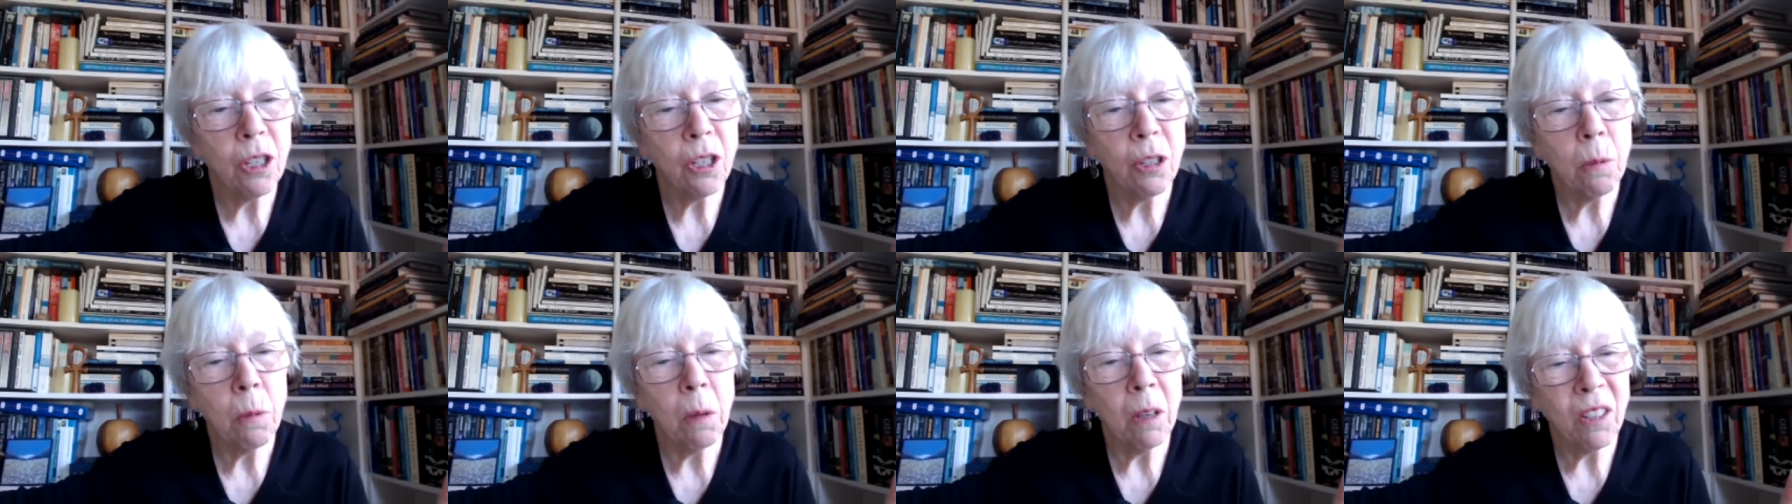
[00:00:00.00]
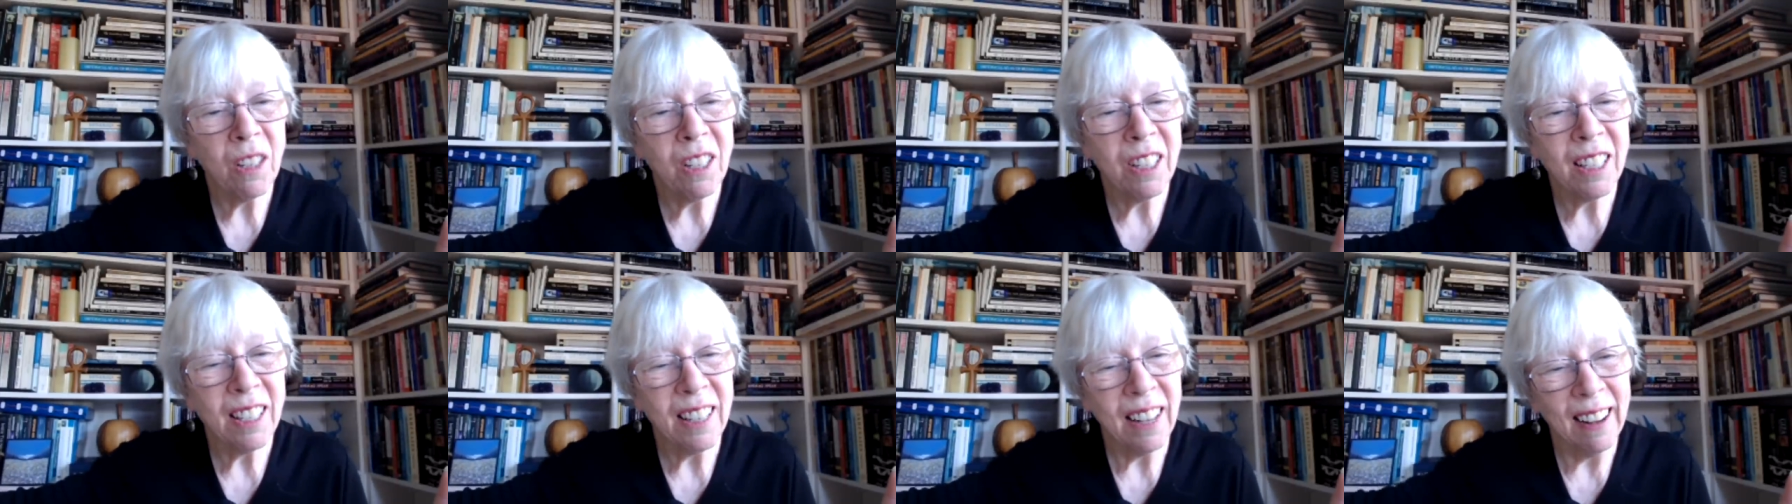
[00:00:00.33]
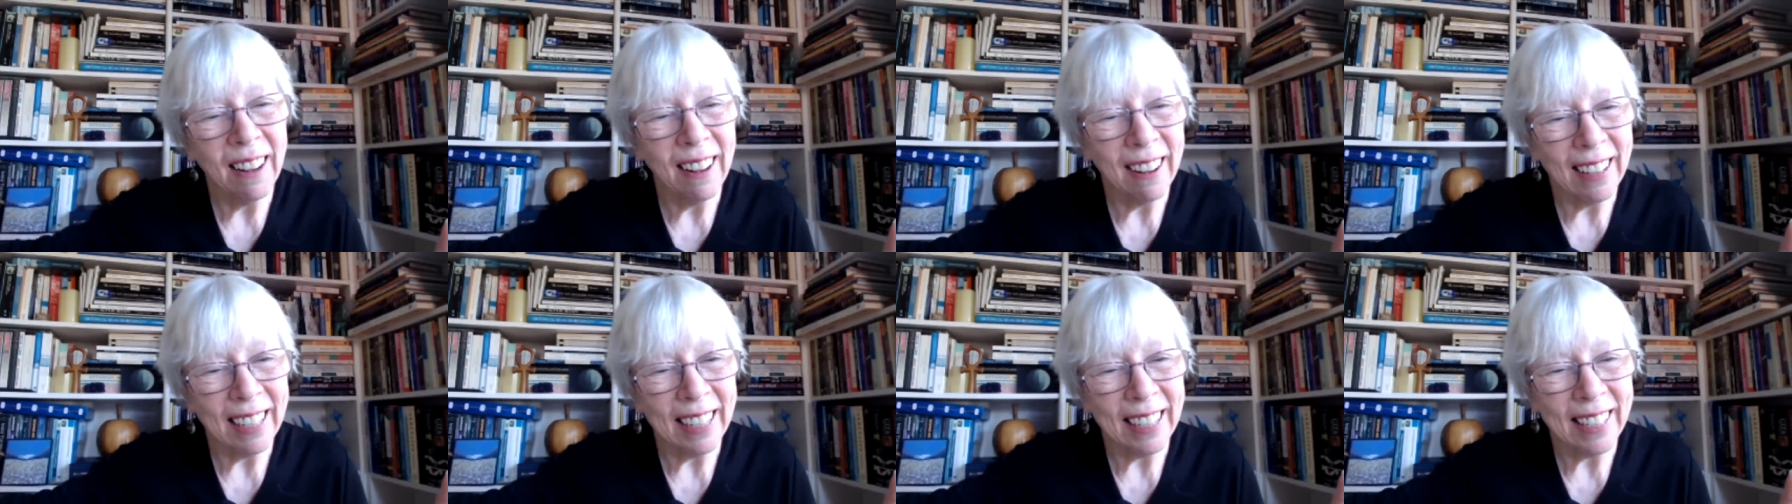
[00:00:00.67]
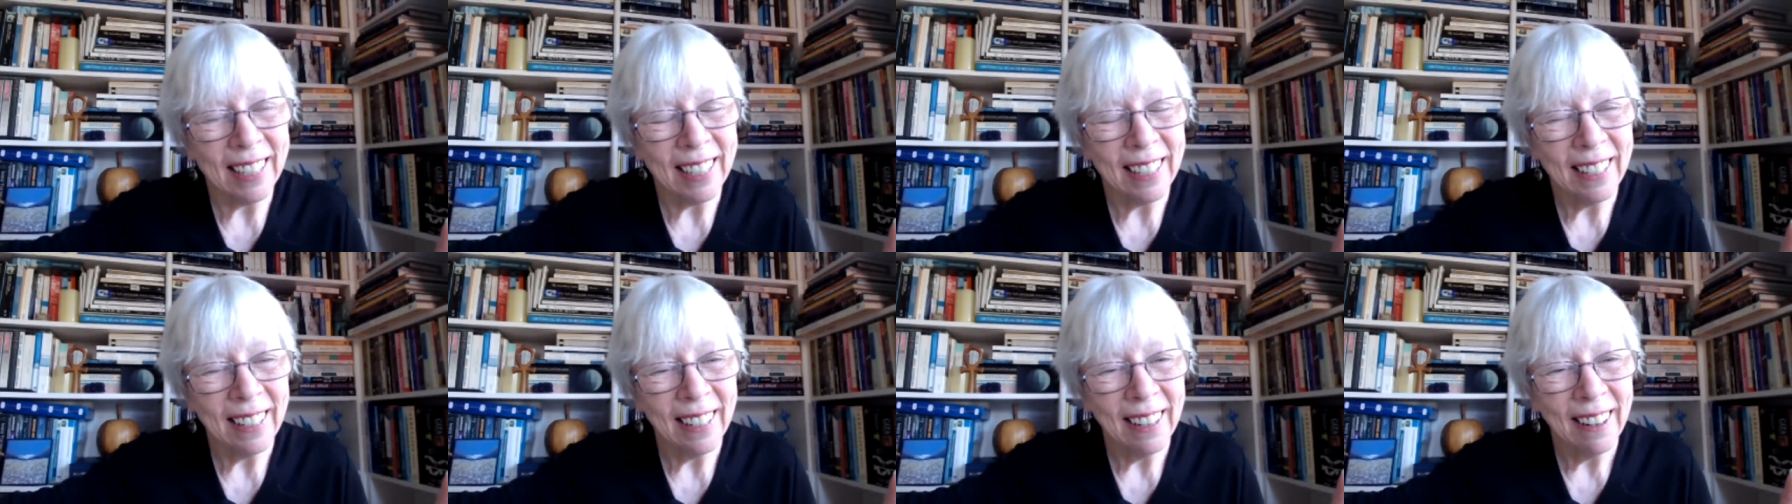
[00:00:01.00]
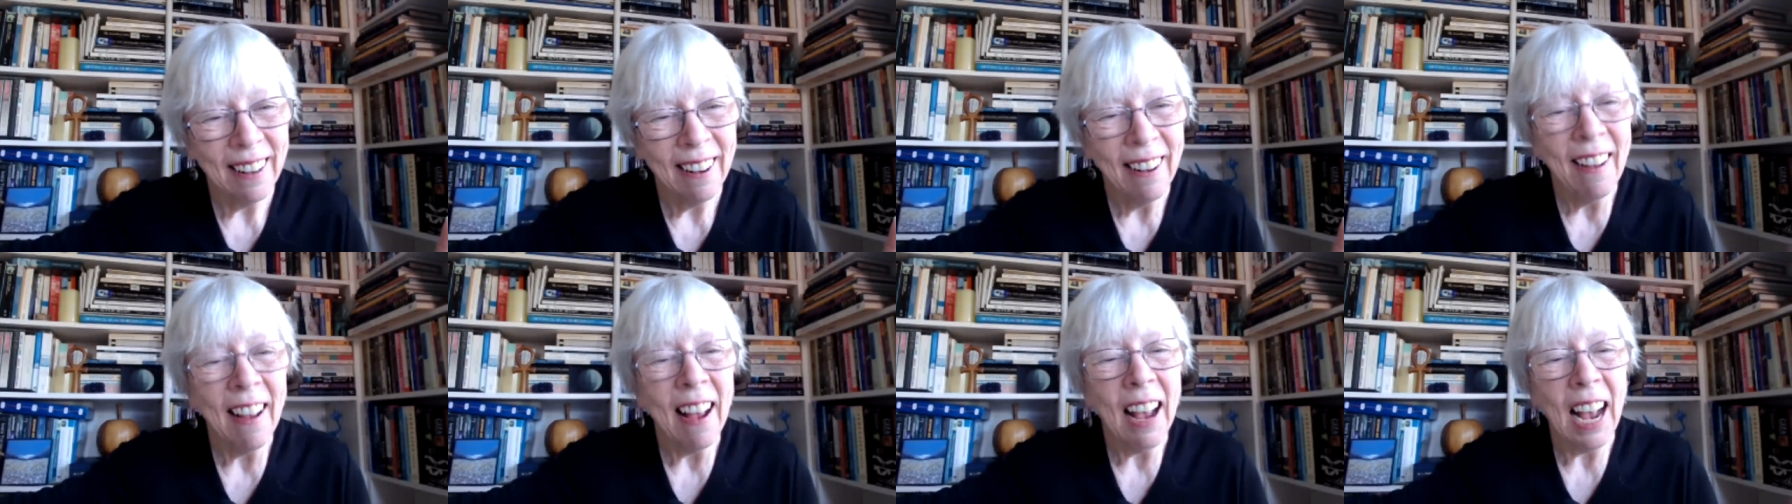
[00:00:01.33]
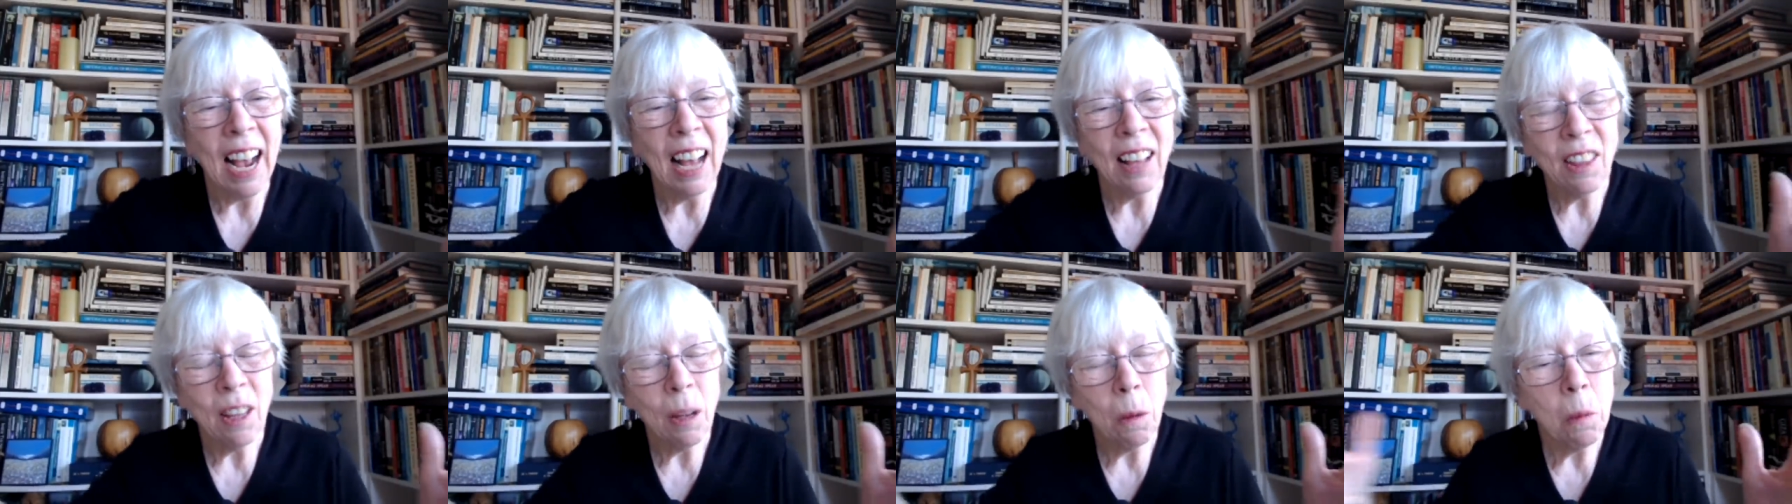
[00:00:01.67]
to one side.
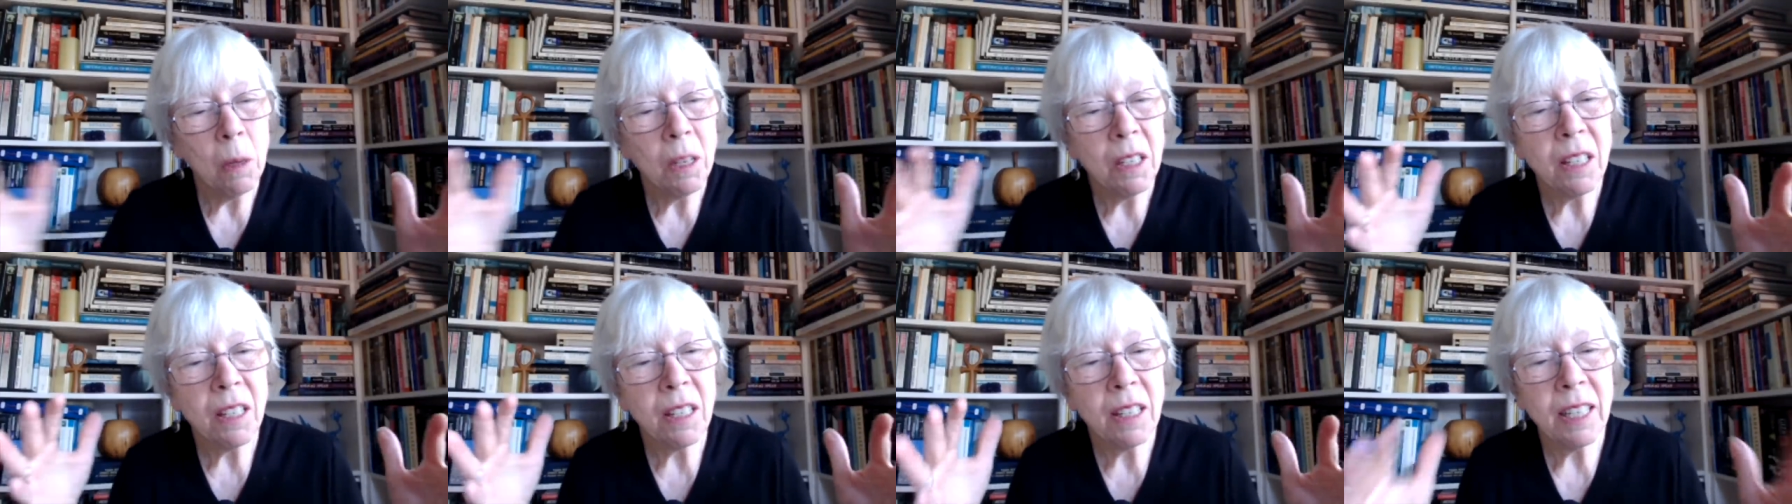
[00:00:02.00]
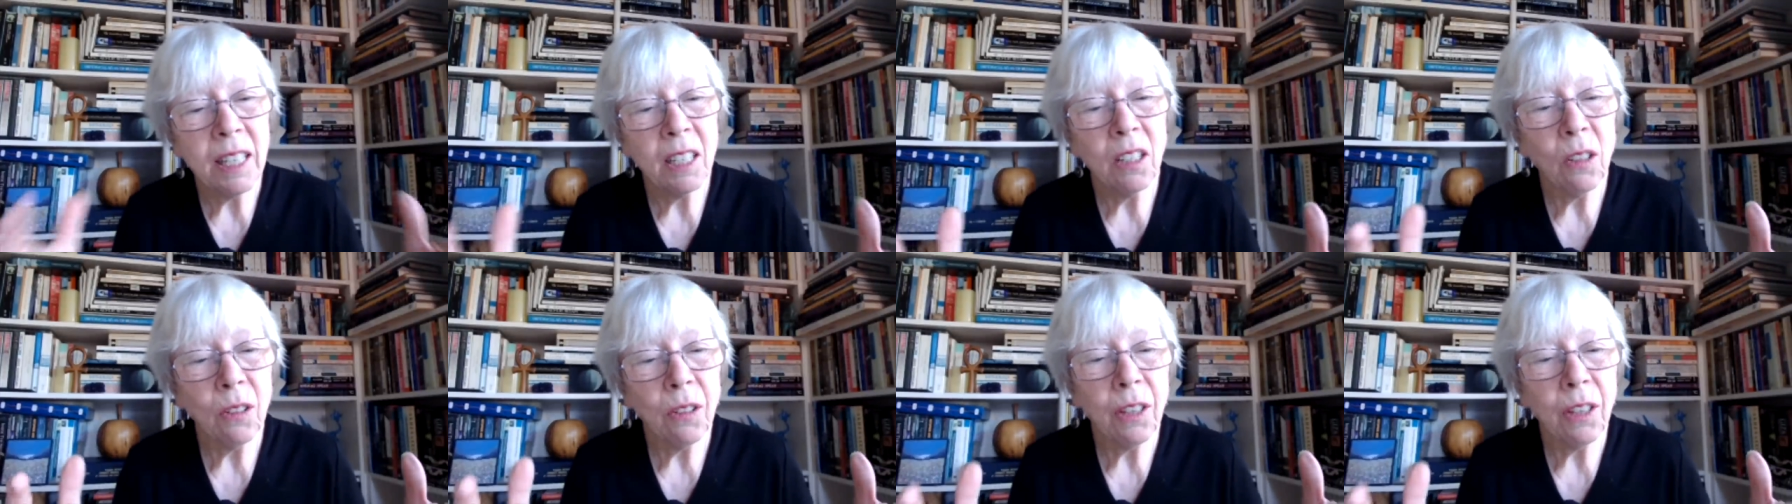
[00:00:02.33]
And there was still